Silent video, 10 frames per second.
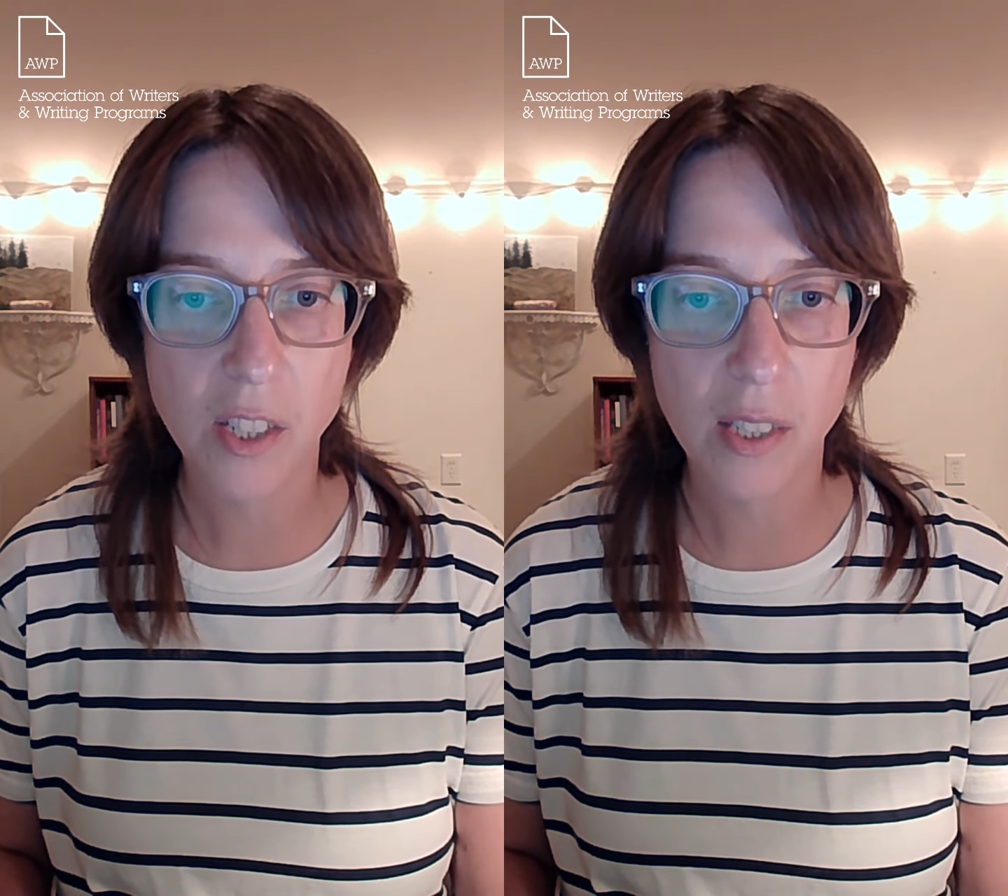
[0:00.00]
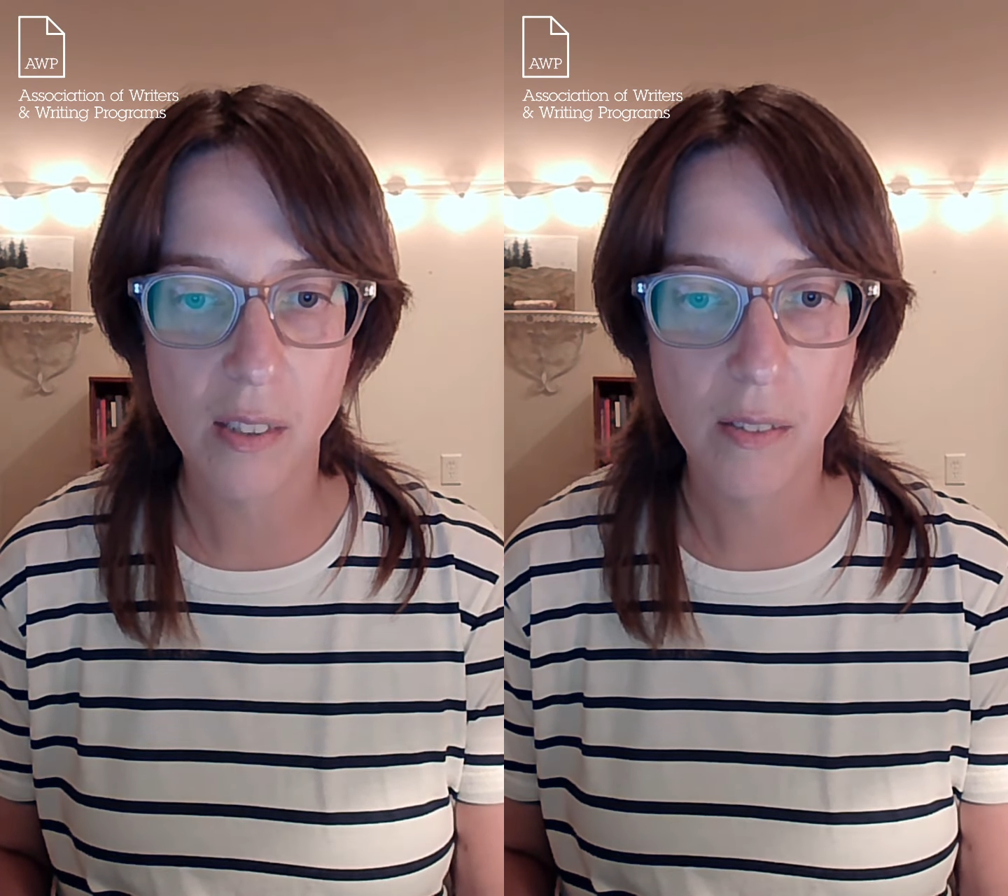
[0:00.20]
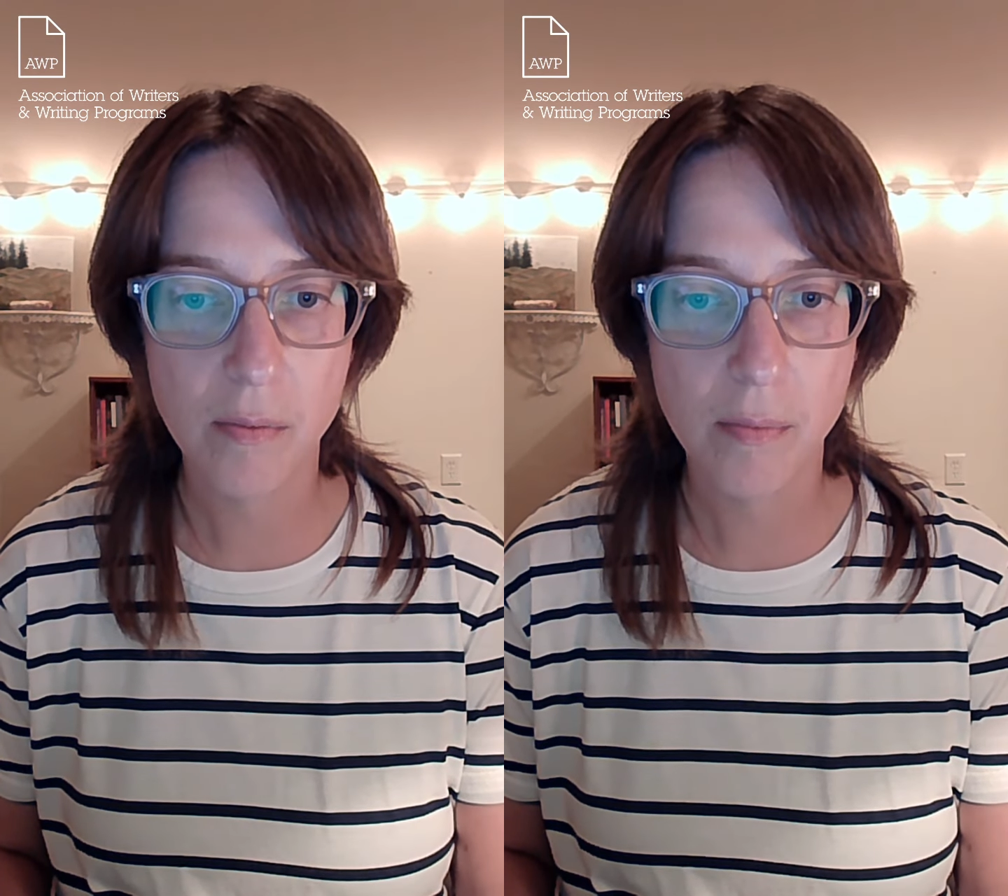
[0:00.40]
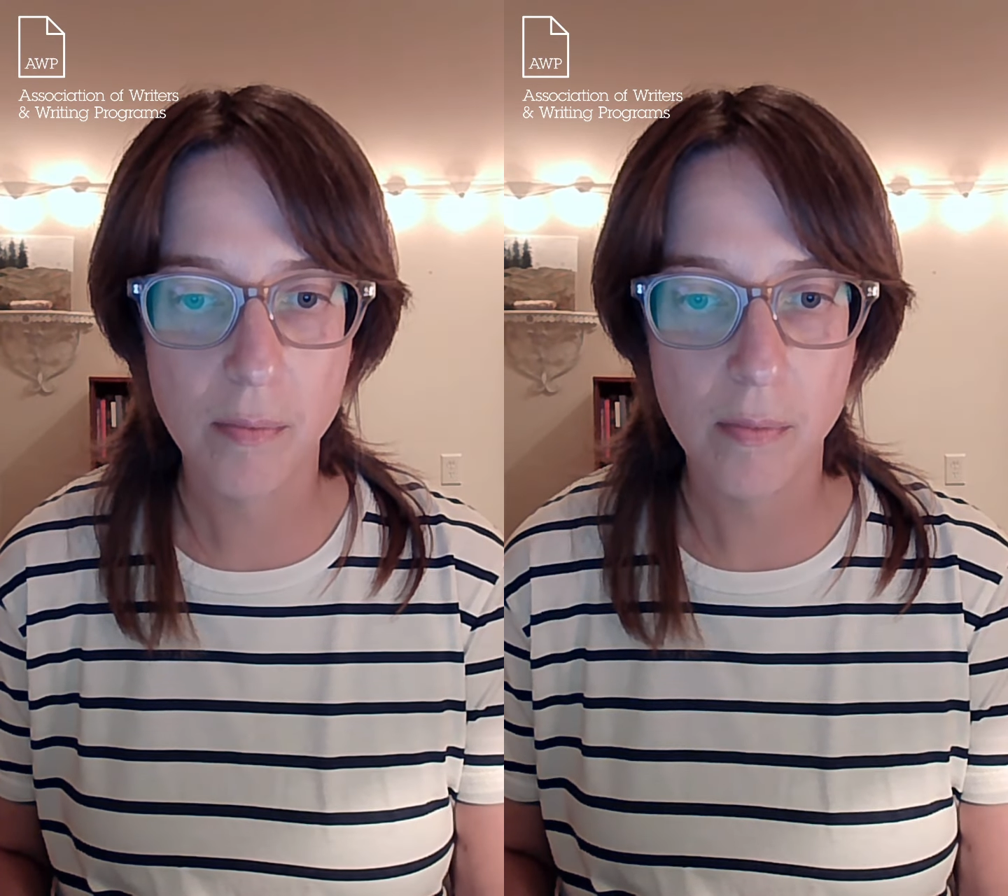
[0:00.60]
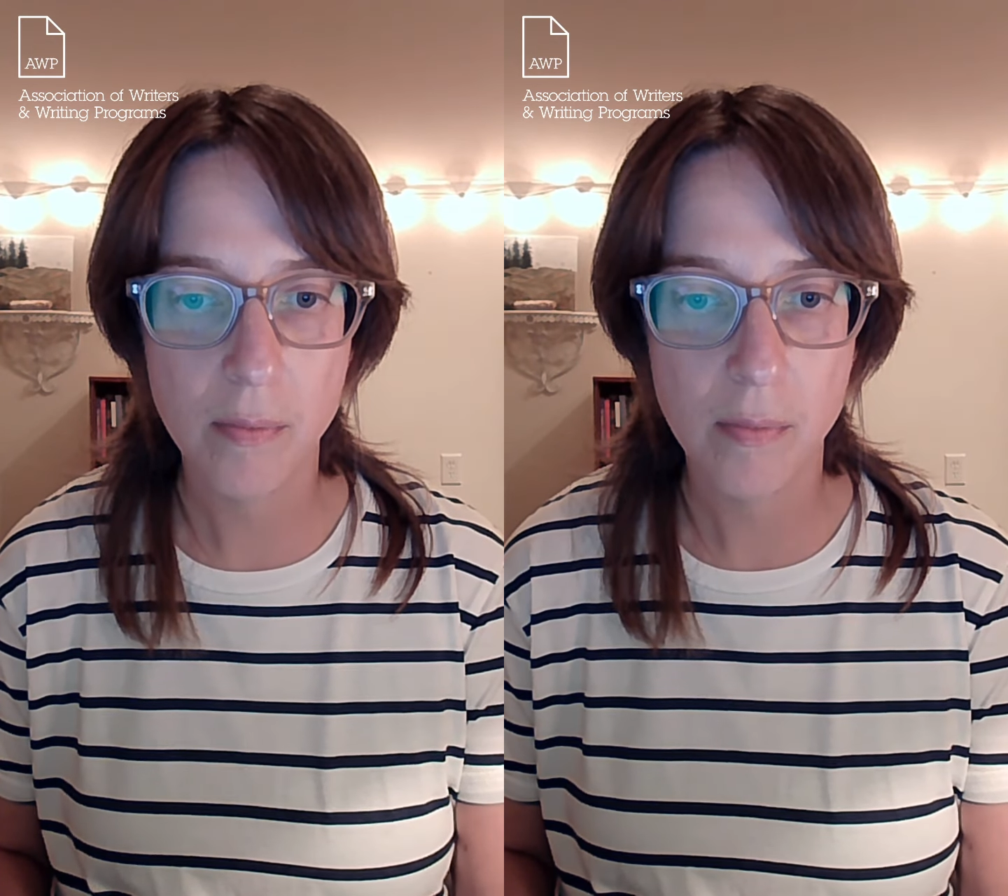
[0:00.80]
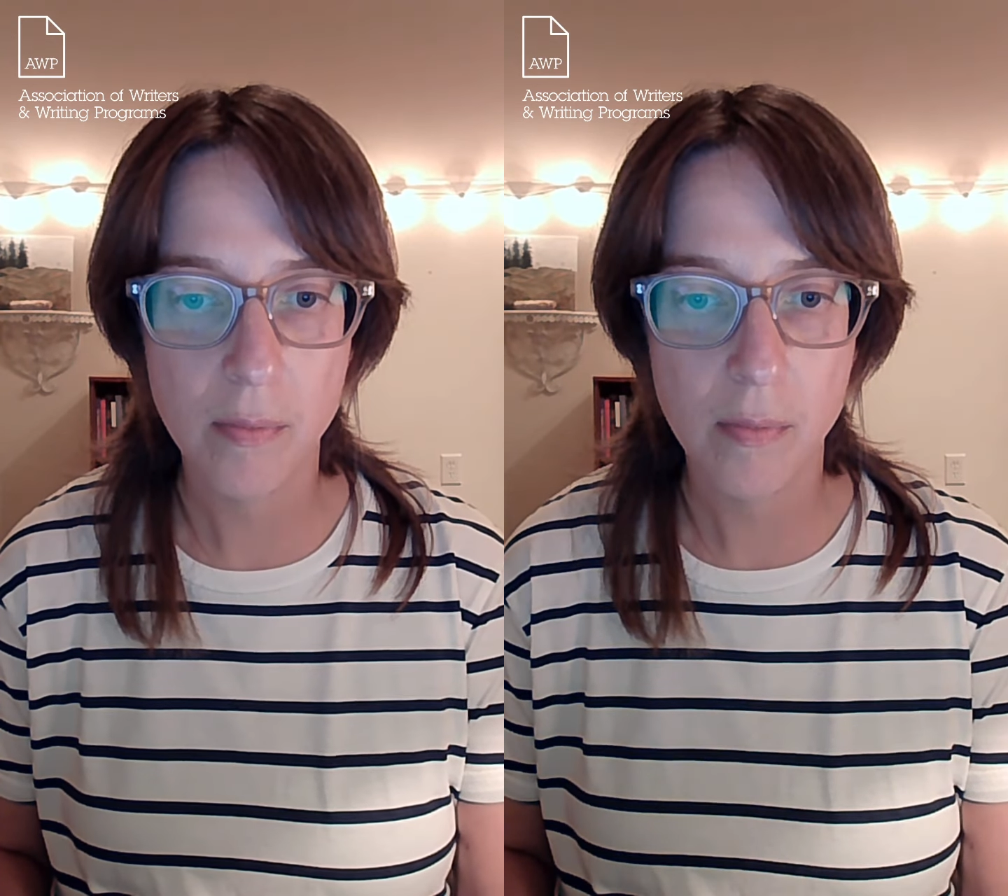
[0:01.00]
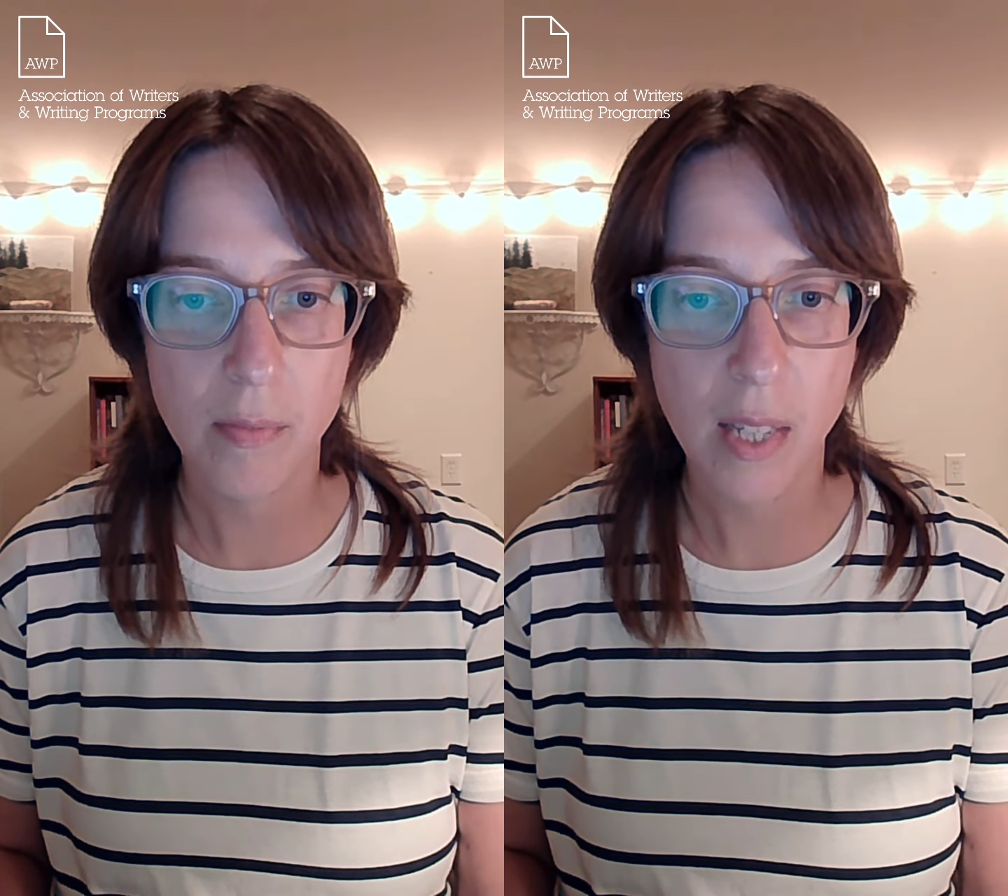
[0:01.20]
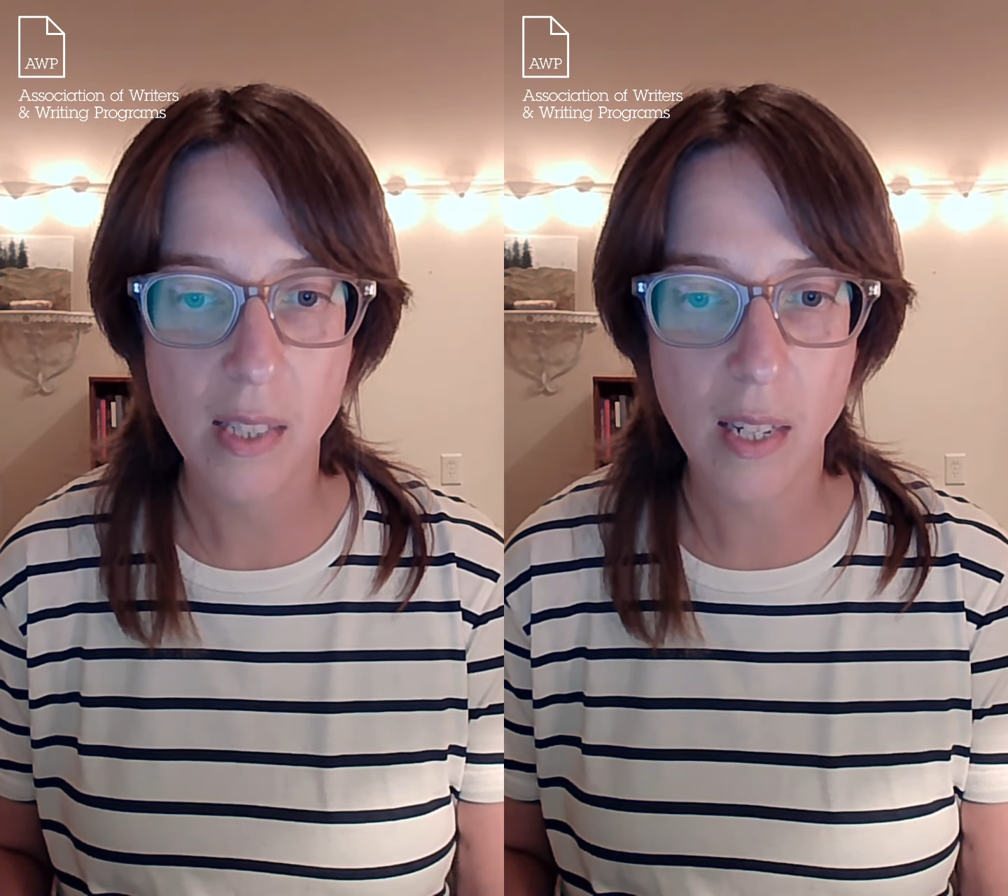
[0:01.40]
it.
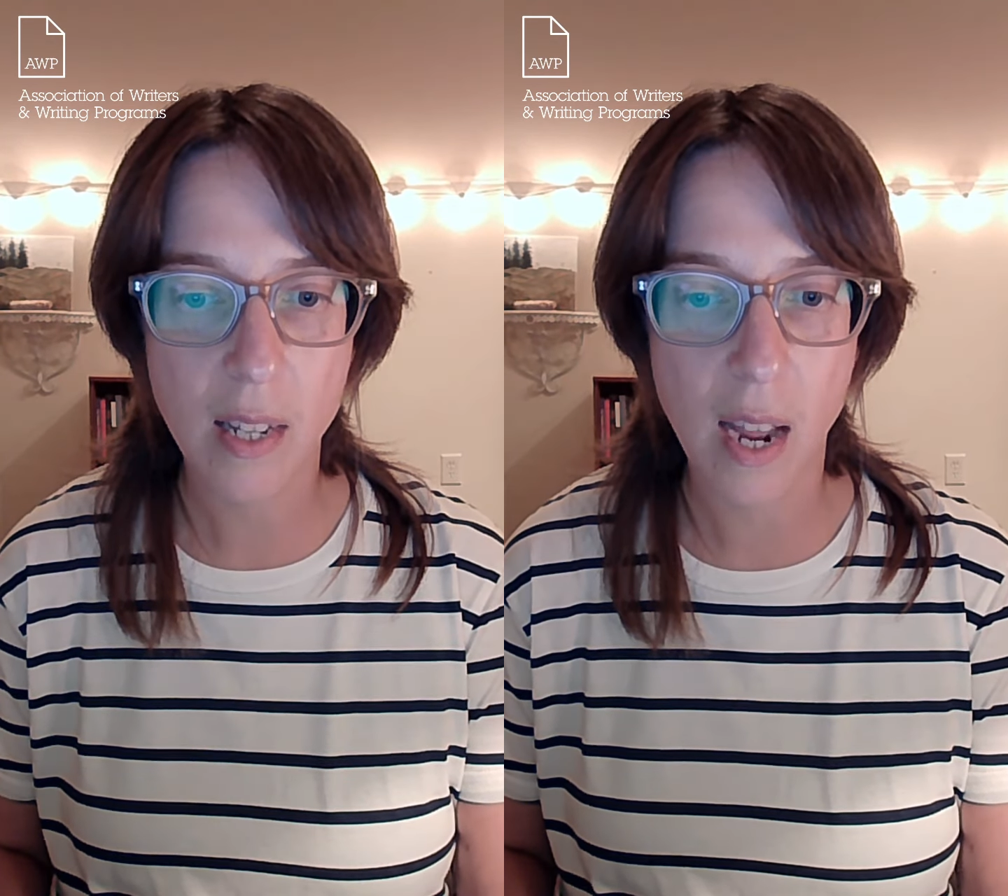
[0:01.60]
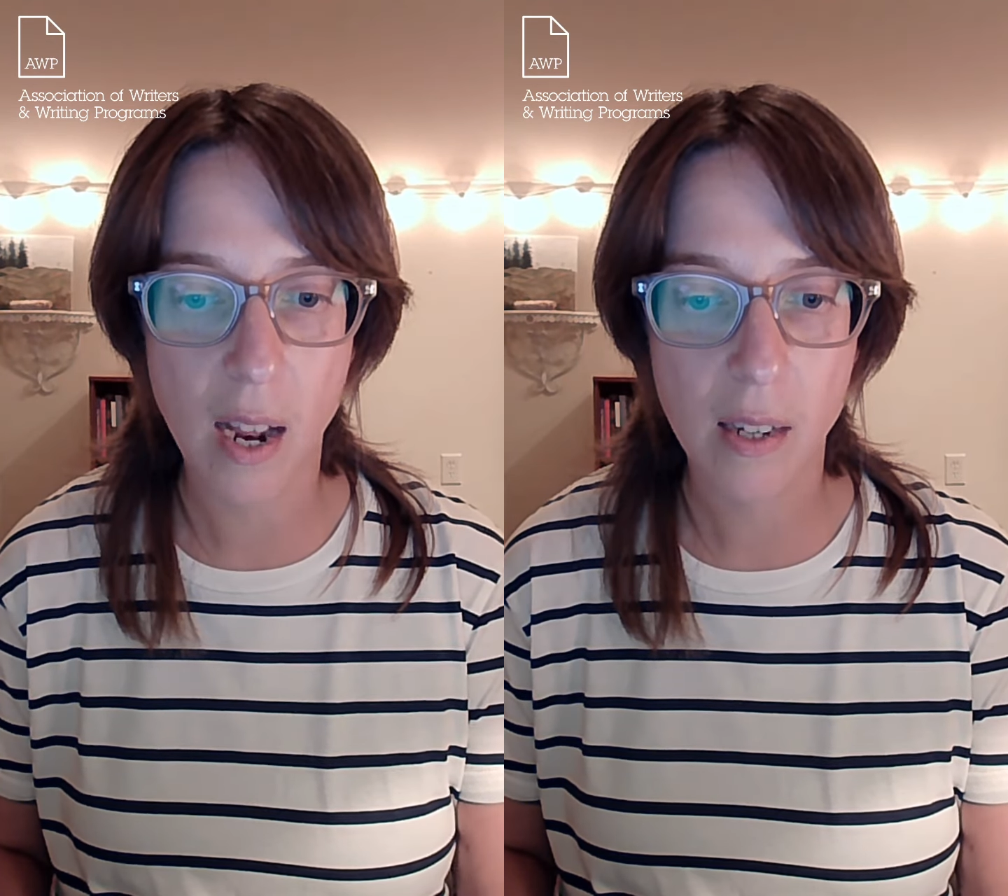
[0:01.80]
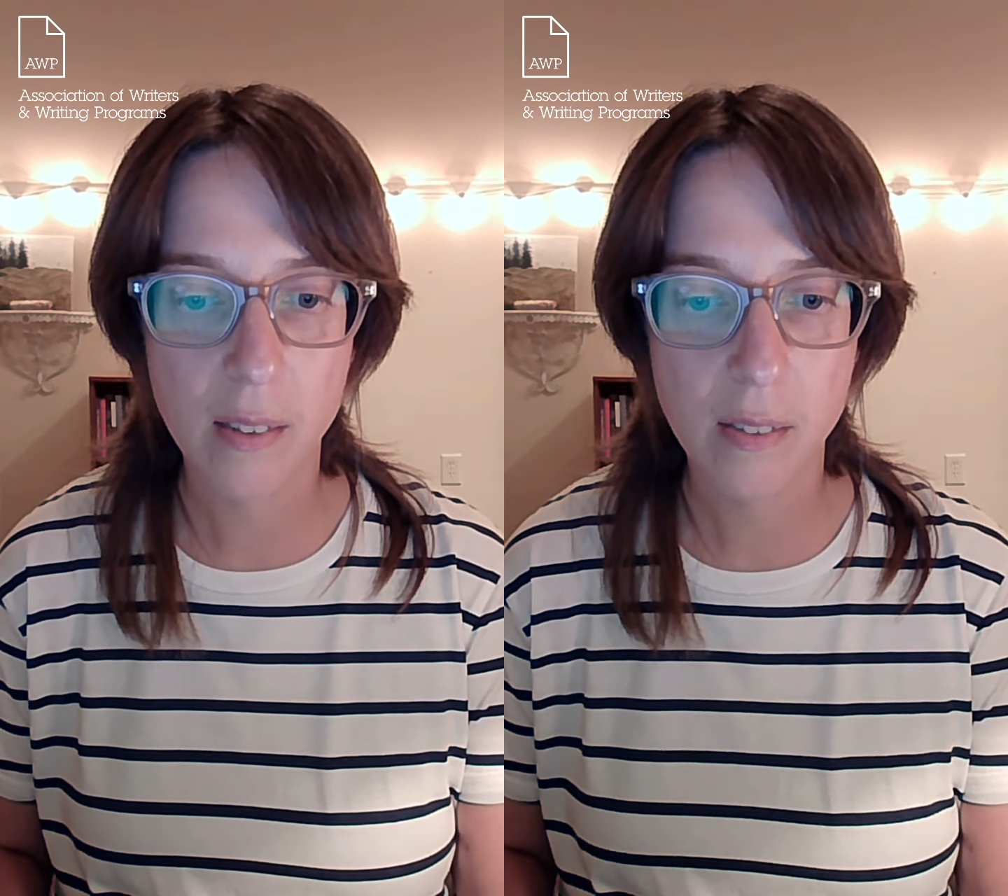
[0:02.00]
He said, yeah.